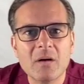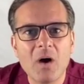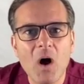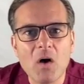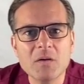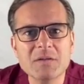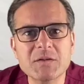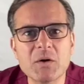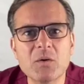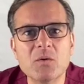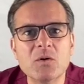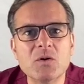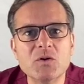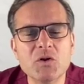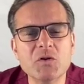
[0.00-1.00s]

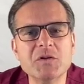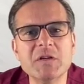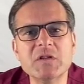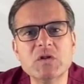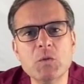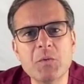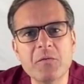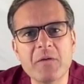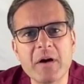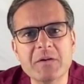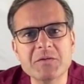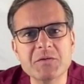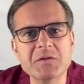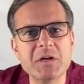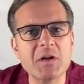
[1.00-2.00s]
Also, nursing
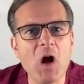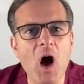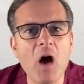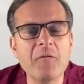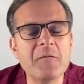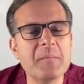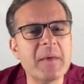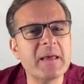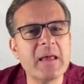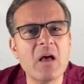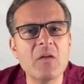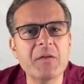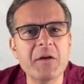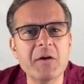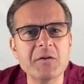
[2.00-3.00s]
supervisors can often make
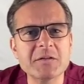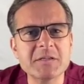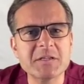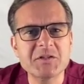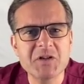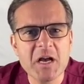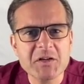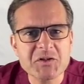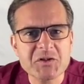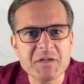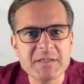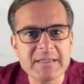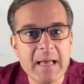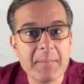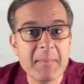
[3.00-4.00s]
healthcare
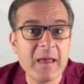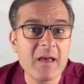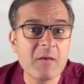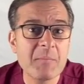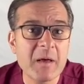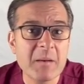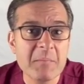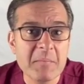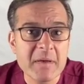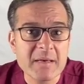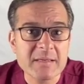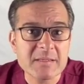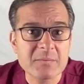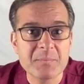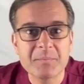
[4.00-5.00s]
suggestions that may have been
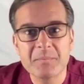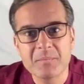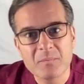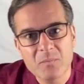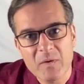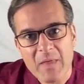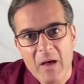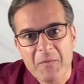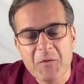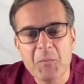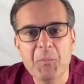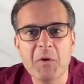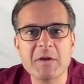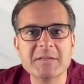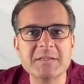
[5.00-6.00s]
missed without their
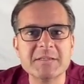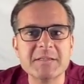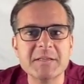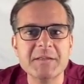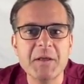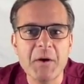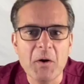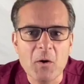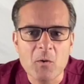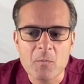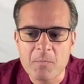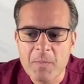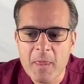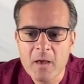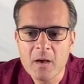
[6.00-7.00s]
presence in the
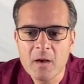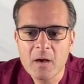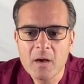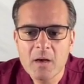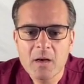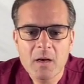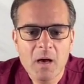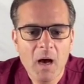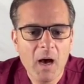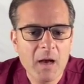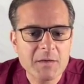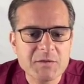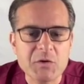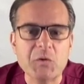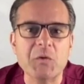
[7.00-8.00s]
home.
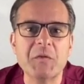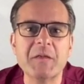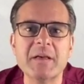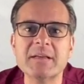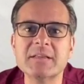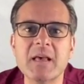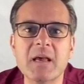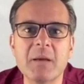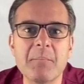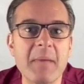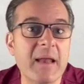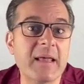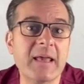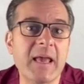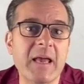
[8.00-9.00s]
Certain things like
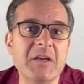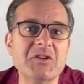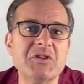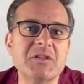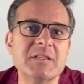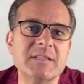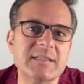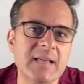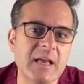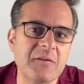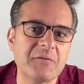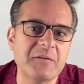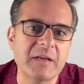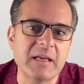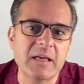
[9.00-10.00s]
medication
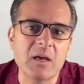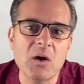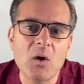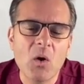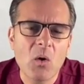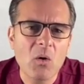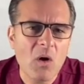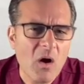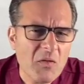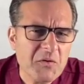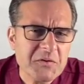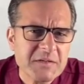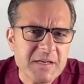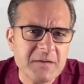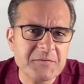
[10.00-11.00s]
safety or other
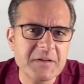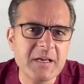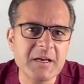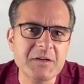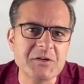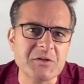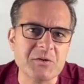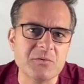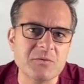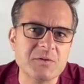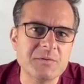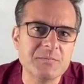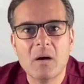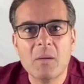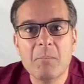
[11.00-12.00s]
safety
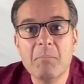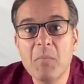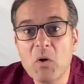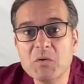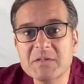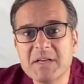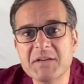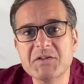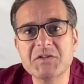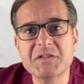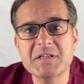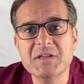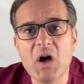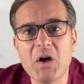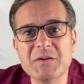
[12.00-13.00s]
issues. Most
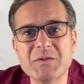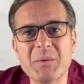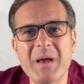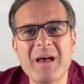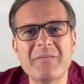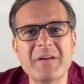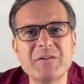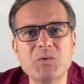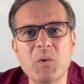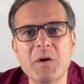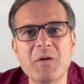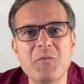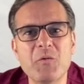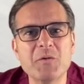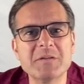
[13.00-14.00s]
agencies also have a
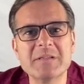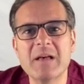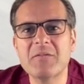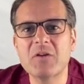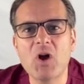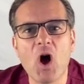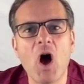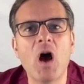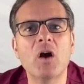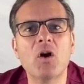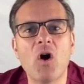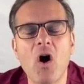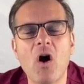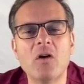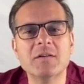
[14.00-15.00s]
24/7
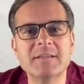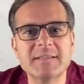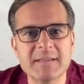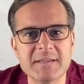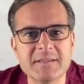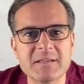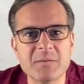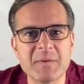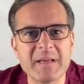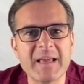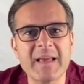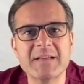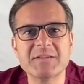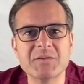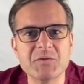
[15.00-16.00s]
on-call system in
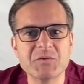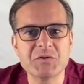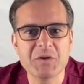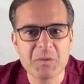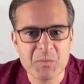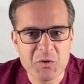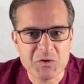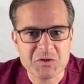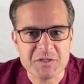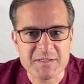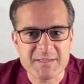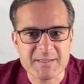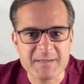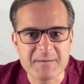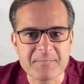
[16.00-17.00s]
case there's an
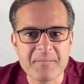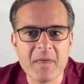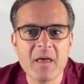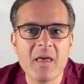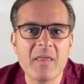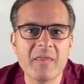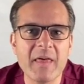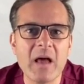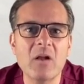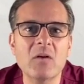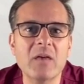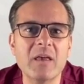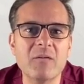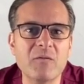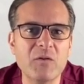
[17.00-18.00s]
emergency. That'll
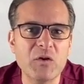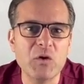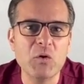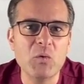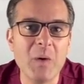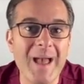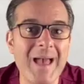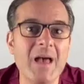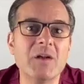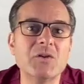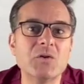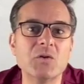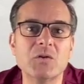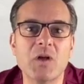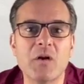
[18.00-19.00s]
give you and
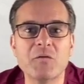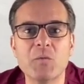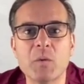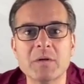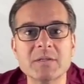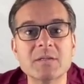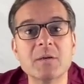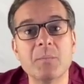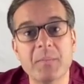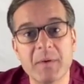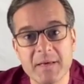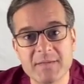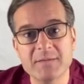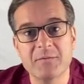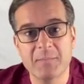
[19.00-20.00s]
your loved ones some peace of